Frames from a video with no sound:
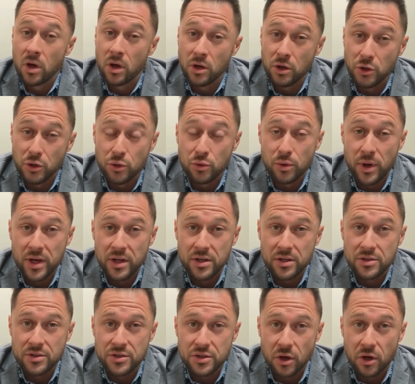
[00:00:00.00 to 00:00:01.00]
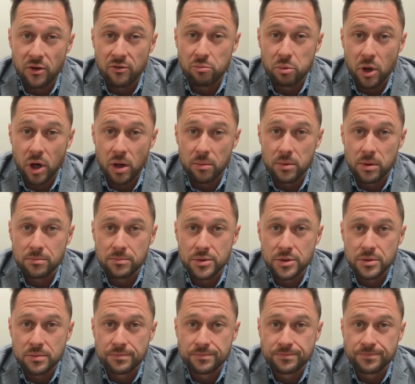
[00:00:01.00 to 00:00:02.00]
You ready to solve problems?
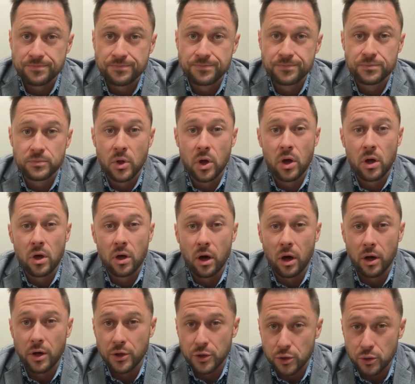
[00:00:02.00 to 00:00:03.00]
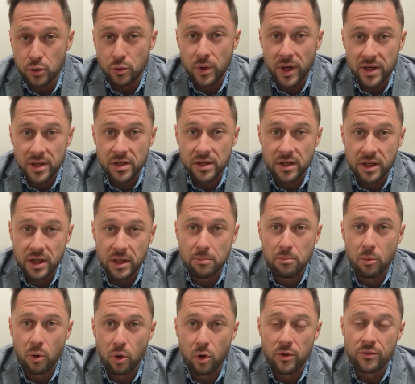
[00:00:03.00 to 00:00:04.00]
Are you ready to keep
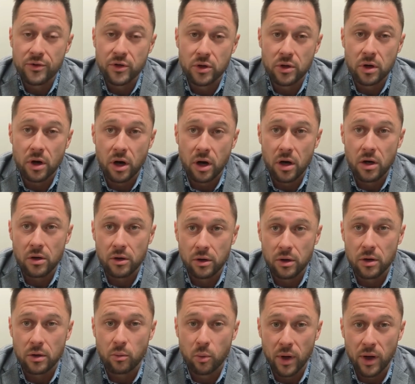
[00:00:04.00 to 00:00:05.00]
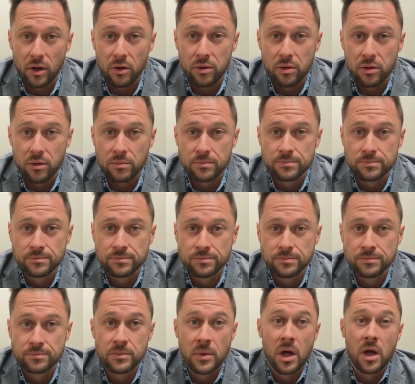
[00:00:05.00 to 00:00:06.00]
more of your hard-earned wealth?
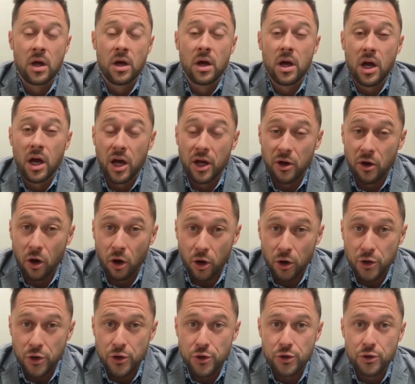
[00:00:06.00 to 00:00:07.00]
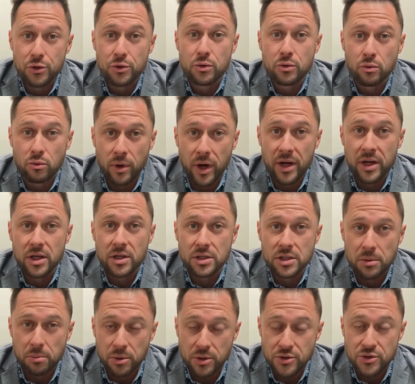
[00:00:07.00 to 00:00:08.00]
And are you ready to
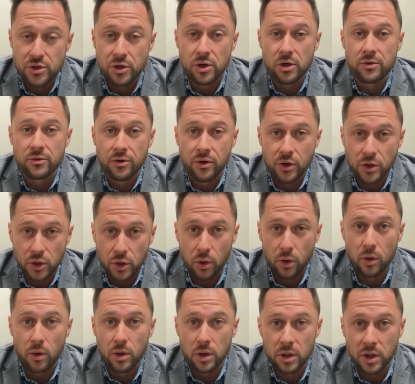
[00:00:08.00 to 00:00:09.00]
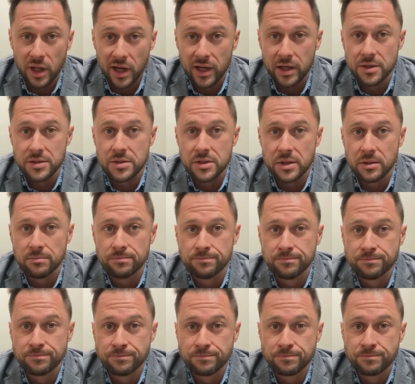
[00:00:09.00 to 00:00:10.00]
preserve your legacy?
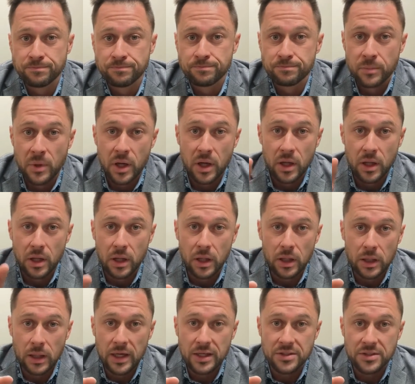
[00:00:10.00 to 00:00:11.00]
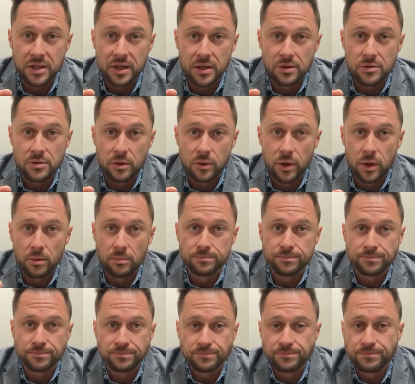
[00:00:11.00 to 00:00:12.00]
Let's get to it.